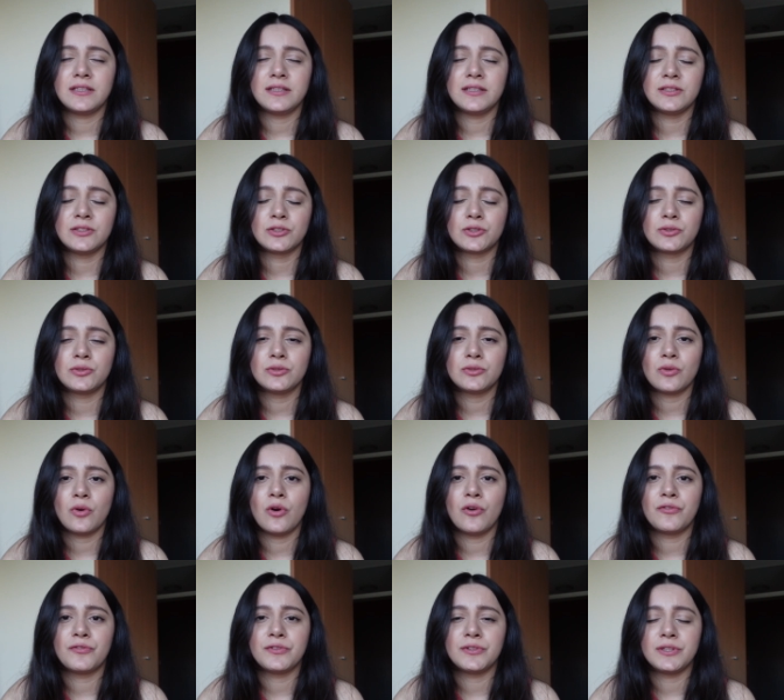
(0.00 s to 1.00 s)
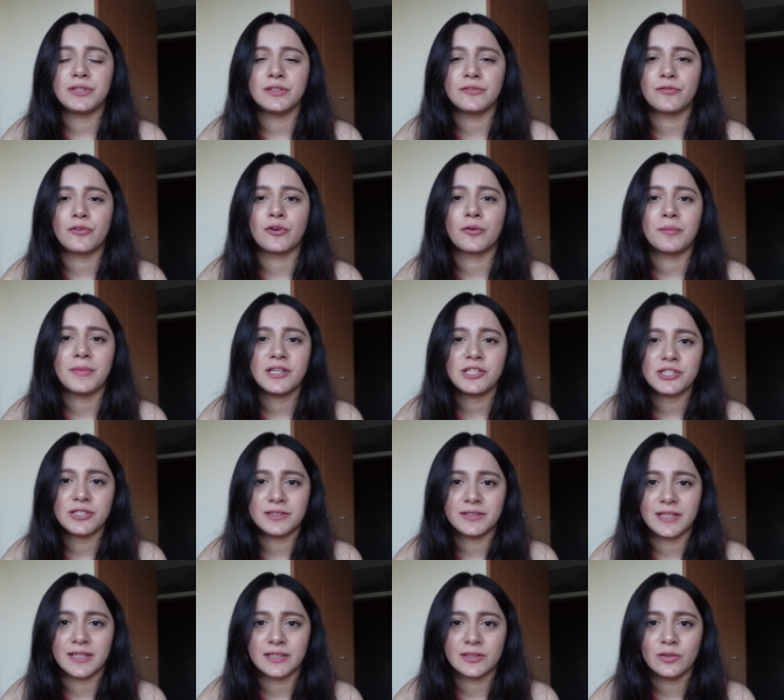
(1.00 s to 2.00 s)
Institute of
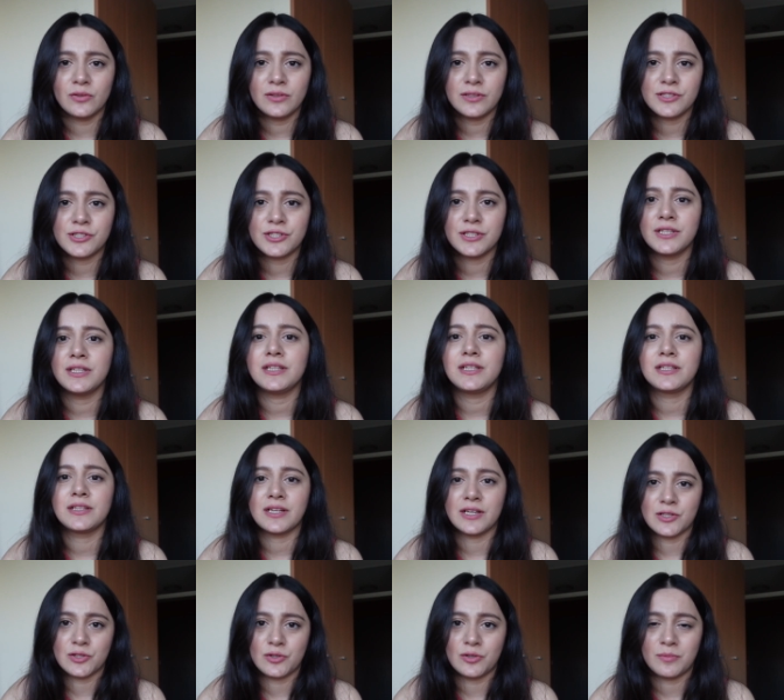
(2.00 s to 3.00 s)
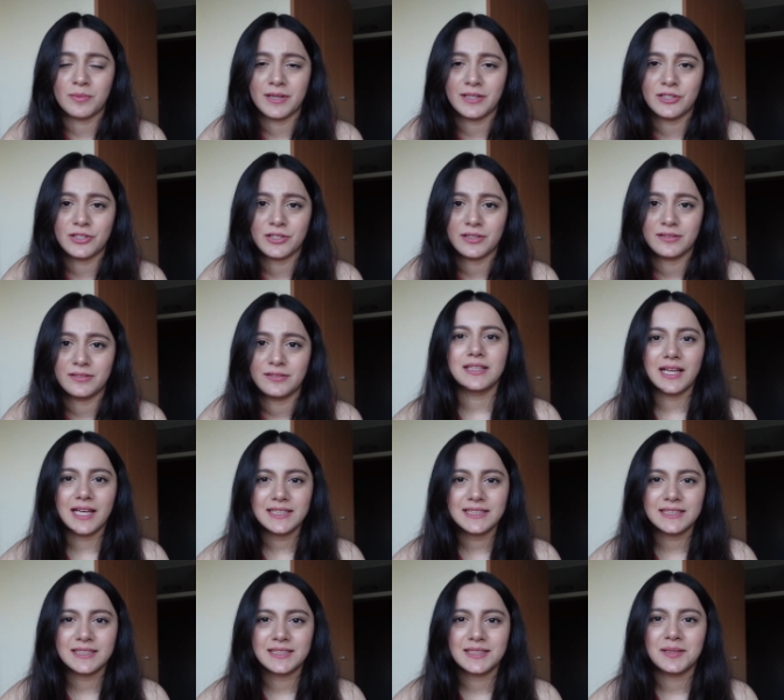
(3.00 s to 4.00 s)
Information Technology in Azerbaijan.
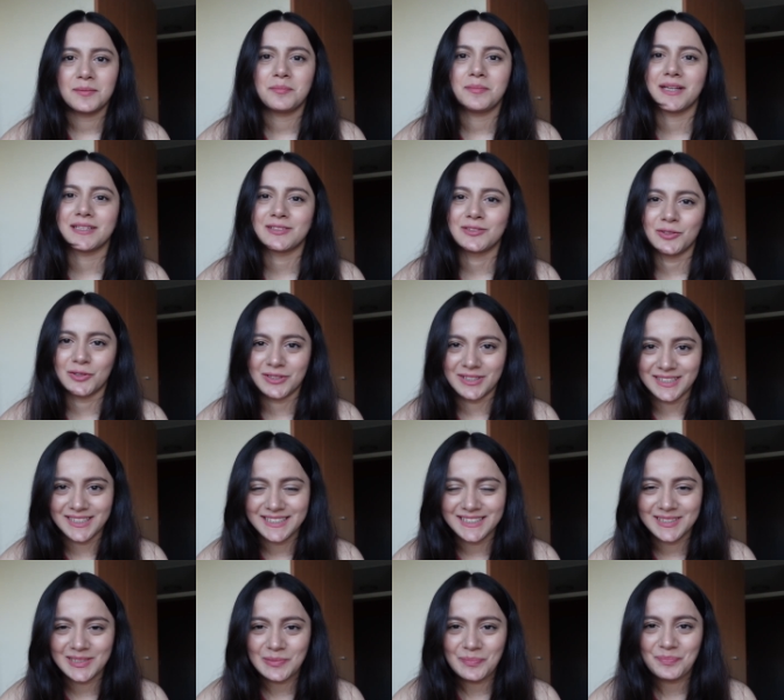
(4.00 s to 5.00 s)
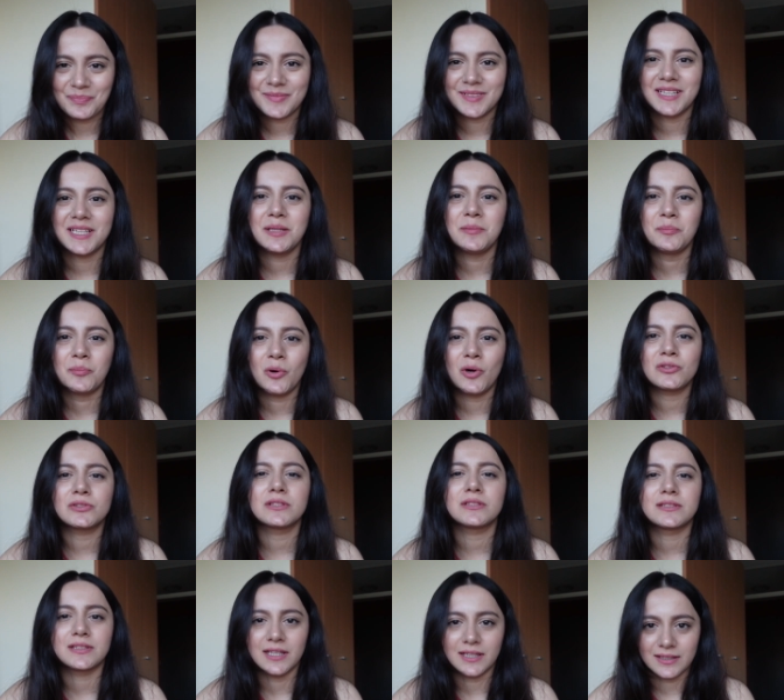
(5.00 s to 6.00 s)
Last but not least, the
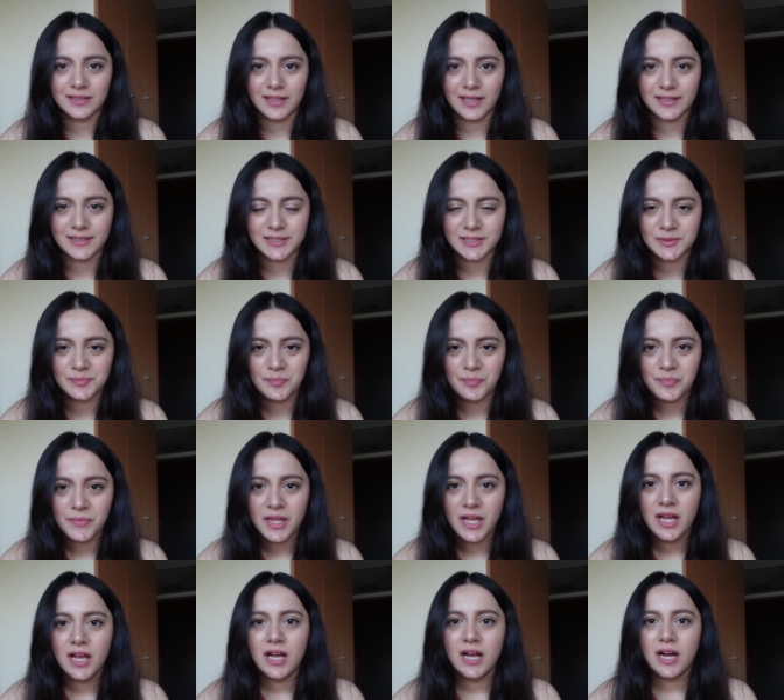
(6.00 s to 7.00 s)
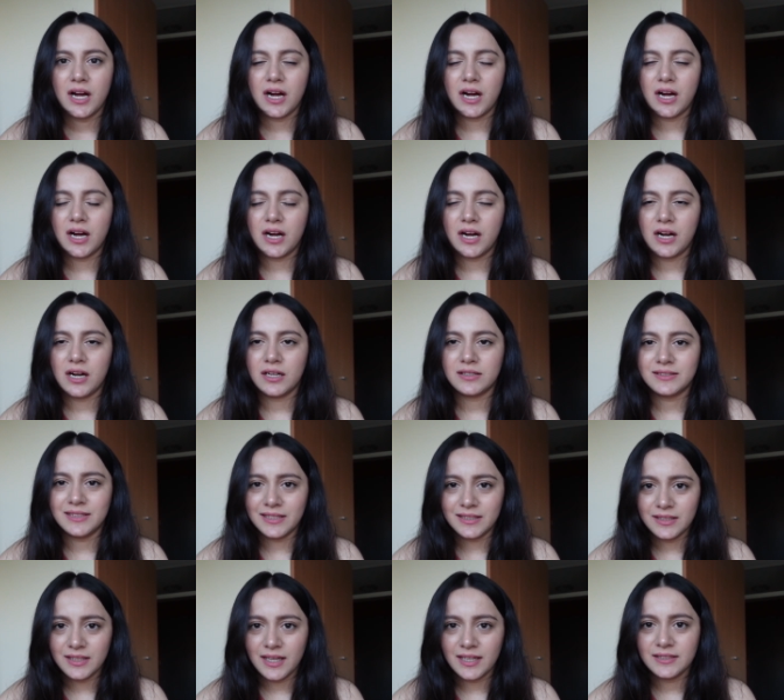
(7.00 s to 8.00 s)
important deadlines. Uh,
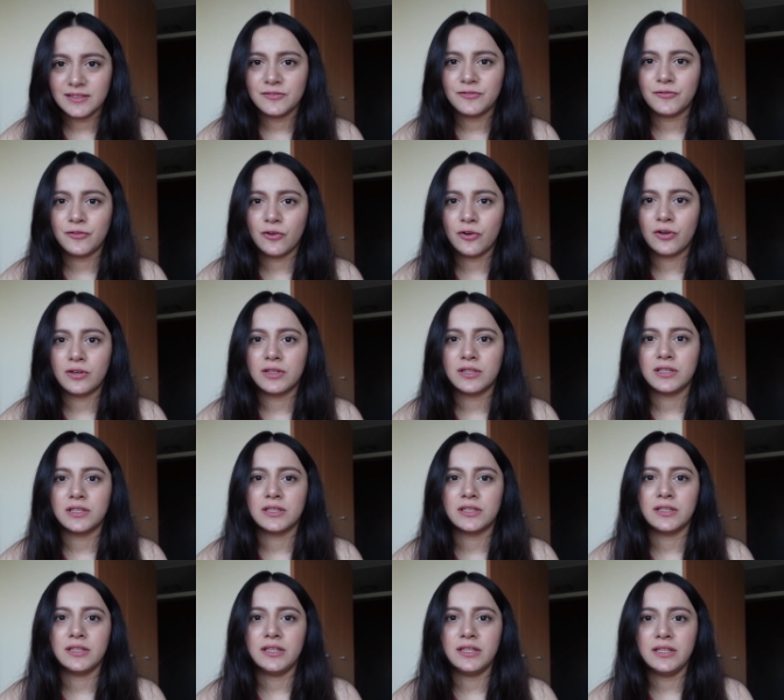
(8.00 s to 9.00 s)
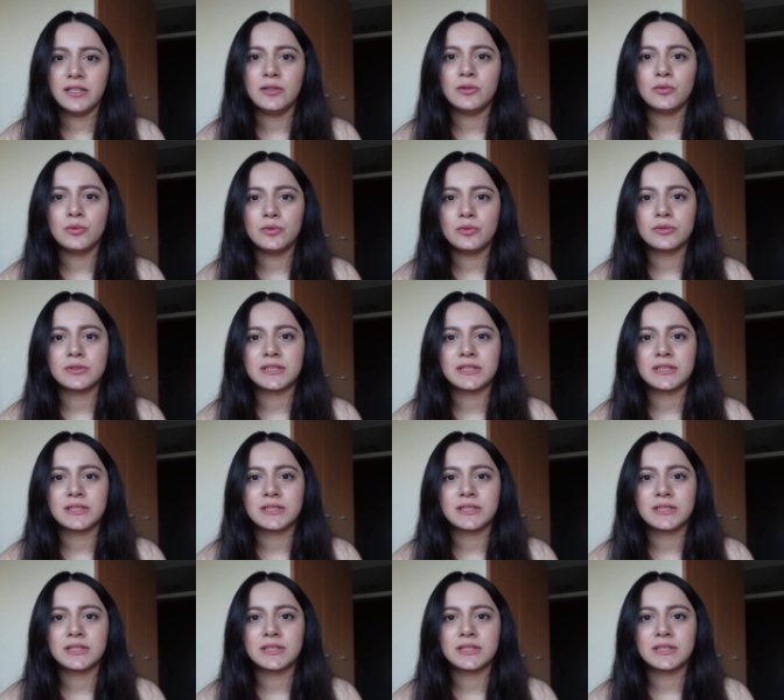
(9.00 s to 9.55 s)
deadline for uh, EU